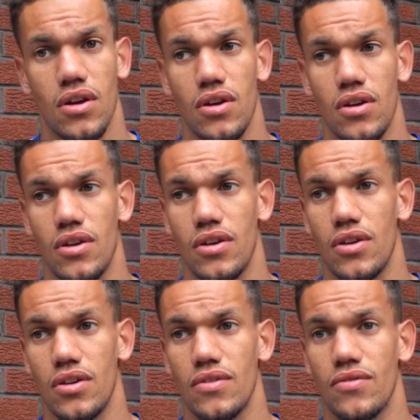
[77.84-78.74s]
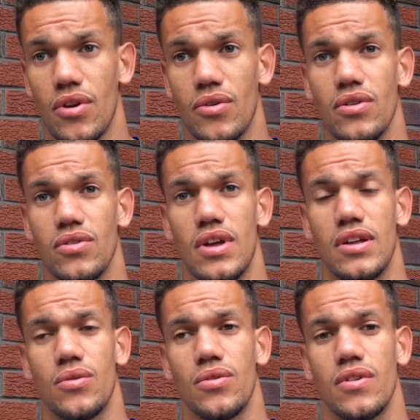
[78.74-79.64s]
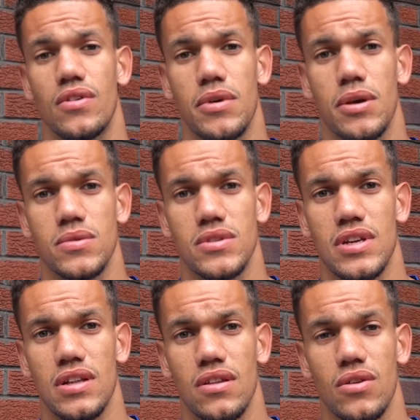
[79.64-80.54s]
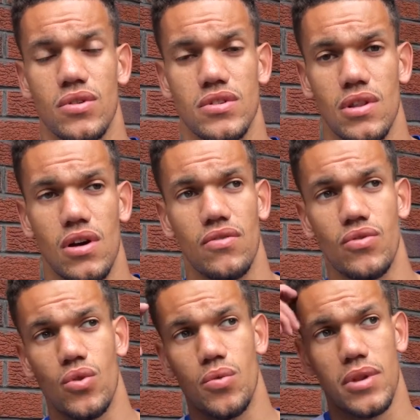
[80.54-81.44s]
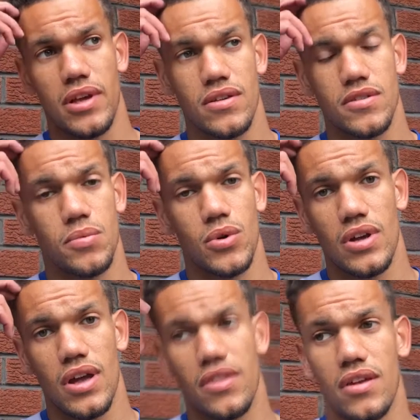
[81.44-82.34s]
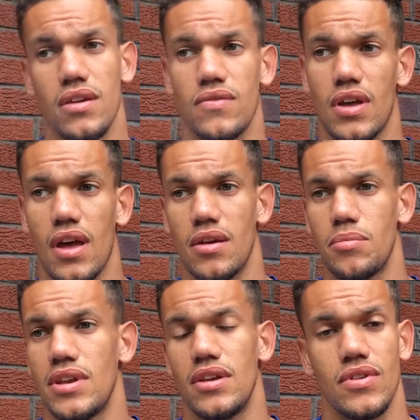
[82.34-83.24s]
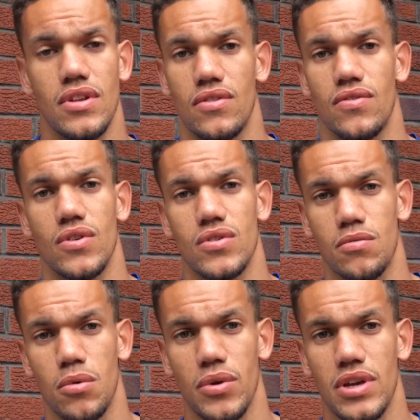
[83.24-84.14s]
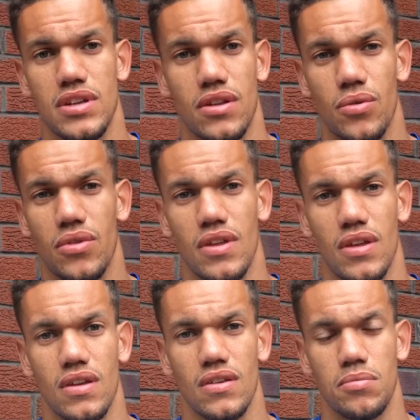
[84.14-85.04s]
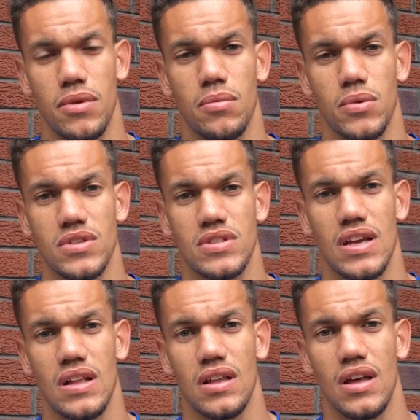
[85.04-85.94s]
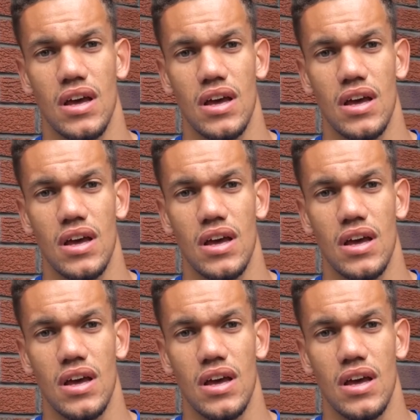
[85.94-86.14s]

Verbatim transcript: Uh, very good. I don't think you'd be able to tell. I know there's a lot of new players, but I think if you came in even in the first couple of weeks, I don't think you'd be able to tell